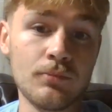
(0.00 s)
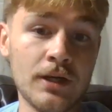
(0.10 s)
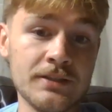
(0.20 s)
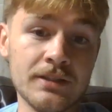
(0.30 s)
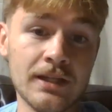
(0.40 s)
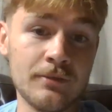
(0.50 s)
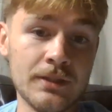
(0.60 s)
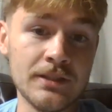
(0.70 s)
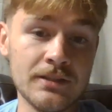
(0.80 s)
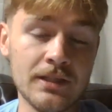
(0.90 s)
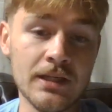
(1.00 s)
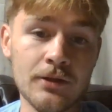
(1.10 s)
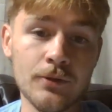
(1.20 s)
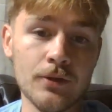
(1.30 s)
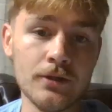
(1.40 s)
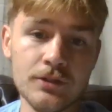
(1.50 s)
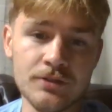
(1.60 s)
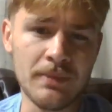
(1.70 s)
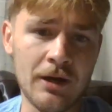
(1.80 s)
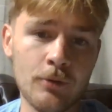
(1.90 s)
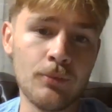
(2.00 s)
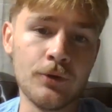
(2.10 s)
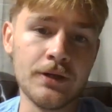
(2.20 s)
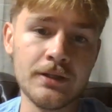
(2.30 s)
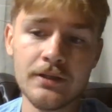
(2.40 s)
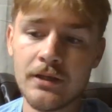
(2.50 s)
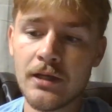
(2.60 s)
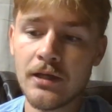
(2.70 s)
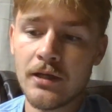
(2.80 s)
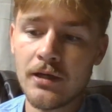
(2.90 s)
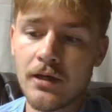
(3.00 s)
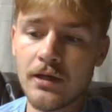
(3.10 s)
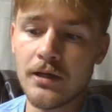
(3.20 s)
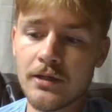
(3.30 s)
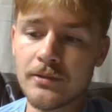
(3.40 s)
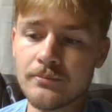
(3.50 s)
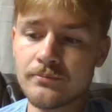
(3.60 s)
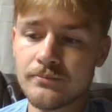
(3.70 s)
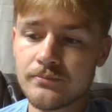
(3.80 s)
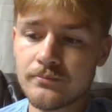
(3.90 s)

Prezi like we did today, or just PowerPoint. Um,